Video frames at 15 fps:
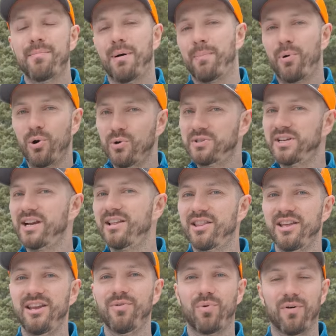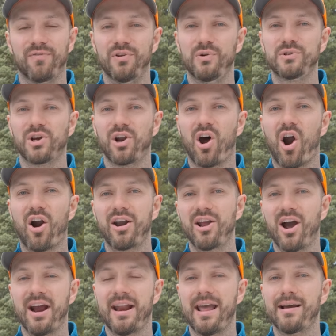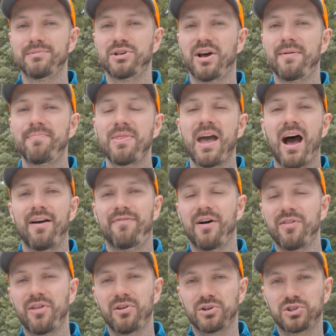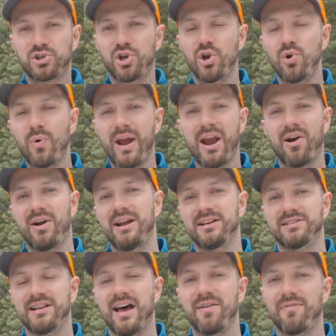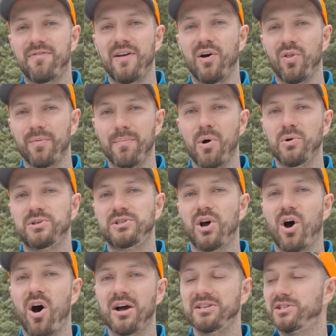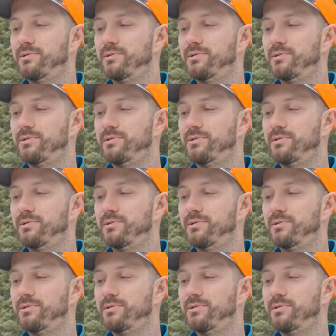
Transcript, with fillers: But perusing the reviews on REI and Amazon, I found that there's two areas that fail the most on